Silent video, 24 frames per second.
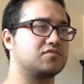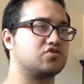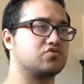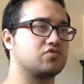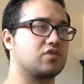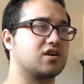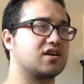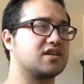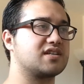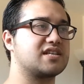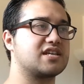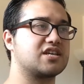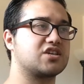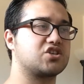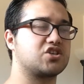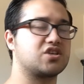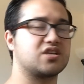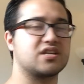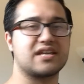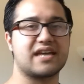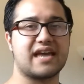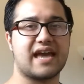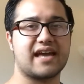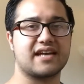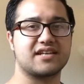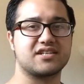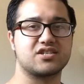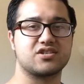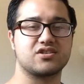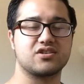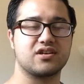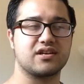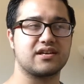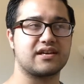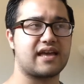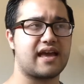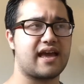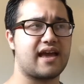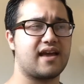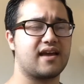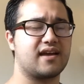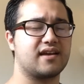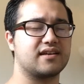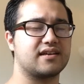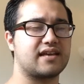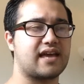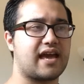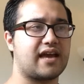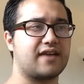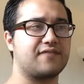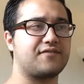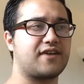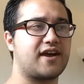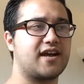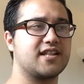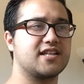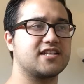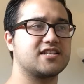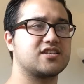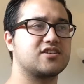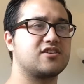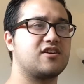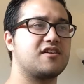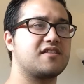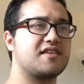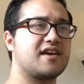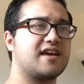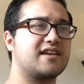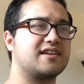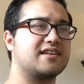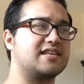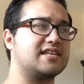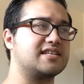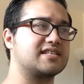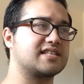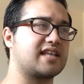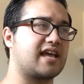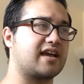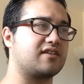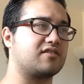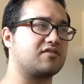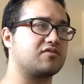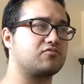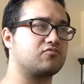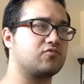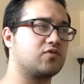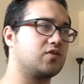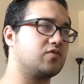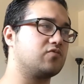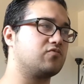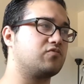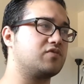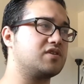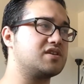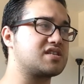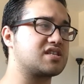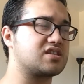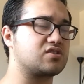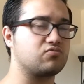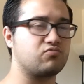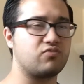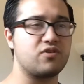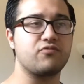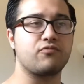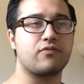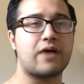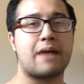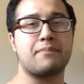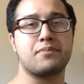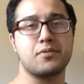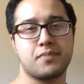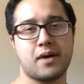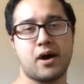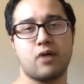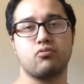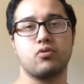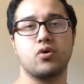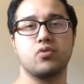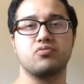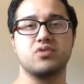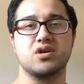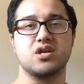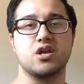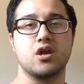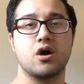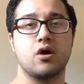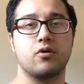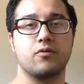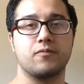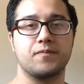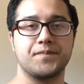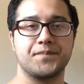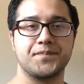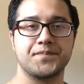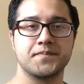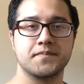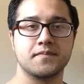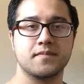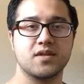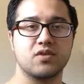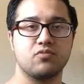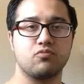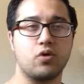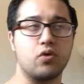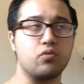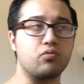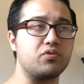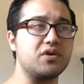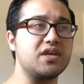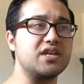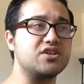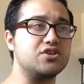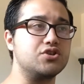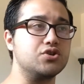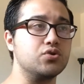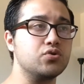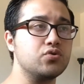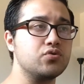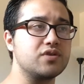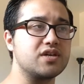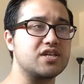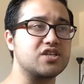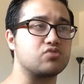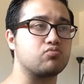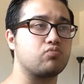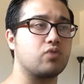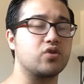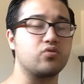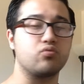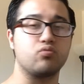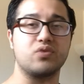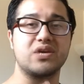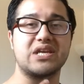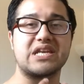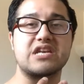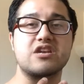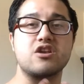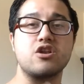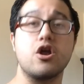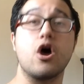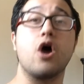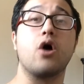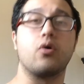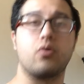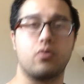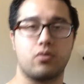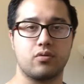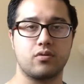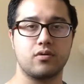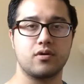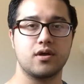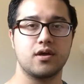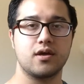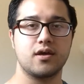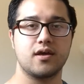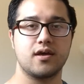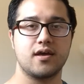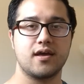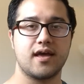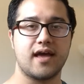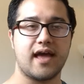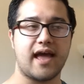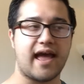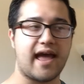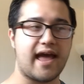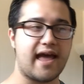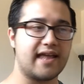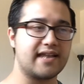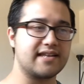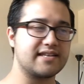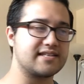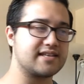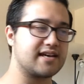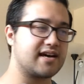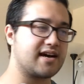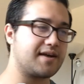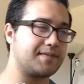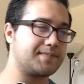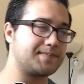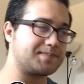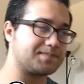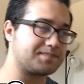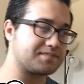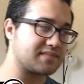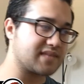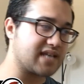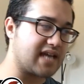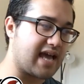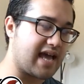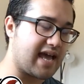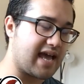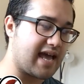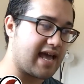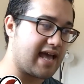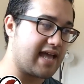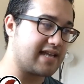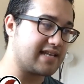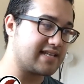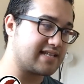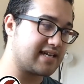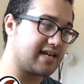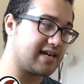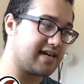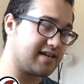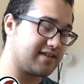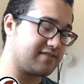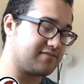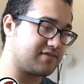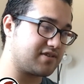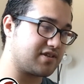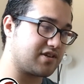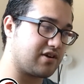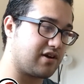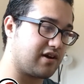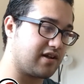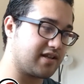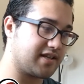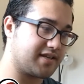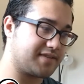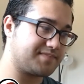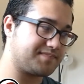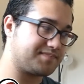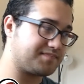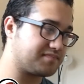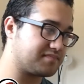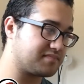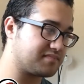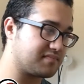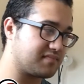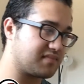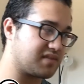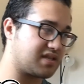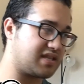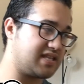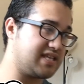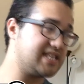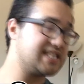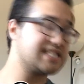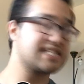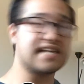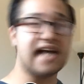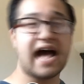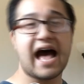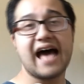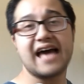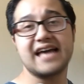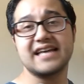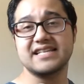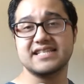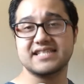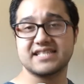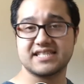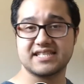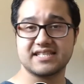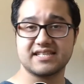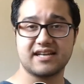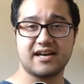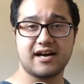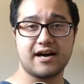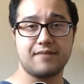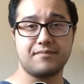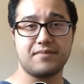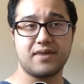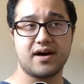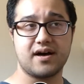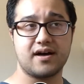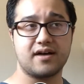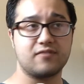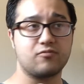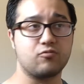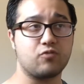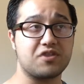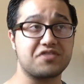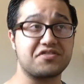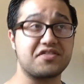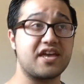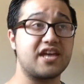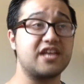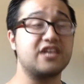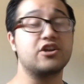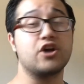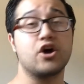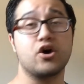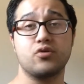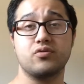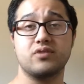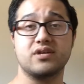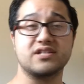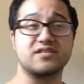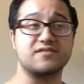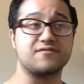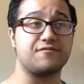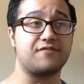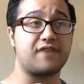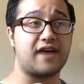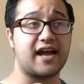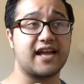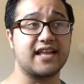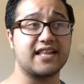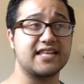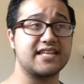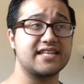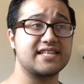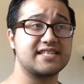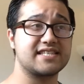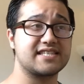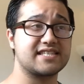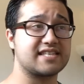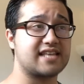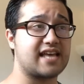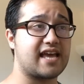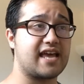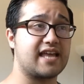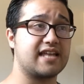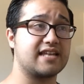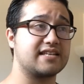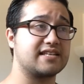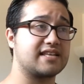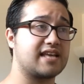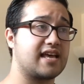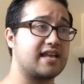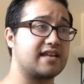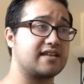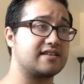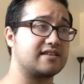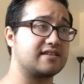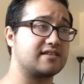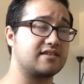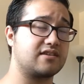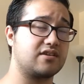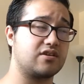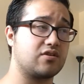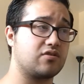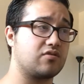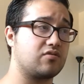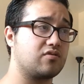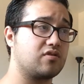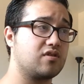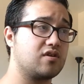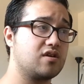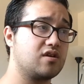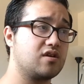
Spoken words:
drug addiction, gang violence, and all that. And he's like, well, we rap about what we know. What we do is what we know. And what do you call it? These guys, what they know is violence and you know,